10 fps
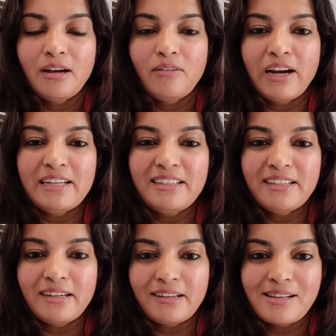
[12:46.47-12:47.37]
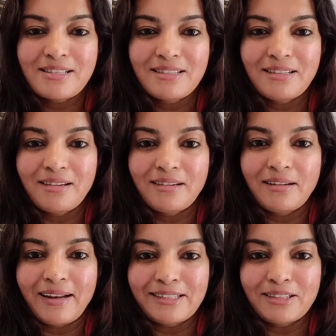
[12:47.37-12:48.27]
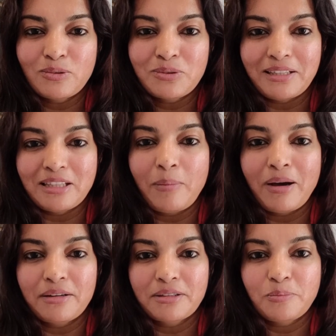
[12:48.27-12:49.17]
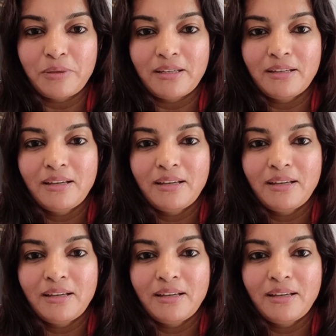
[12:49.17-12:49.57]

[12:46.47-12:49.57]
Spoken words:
why did he address the letter to Sita Mahalakshmi?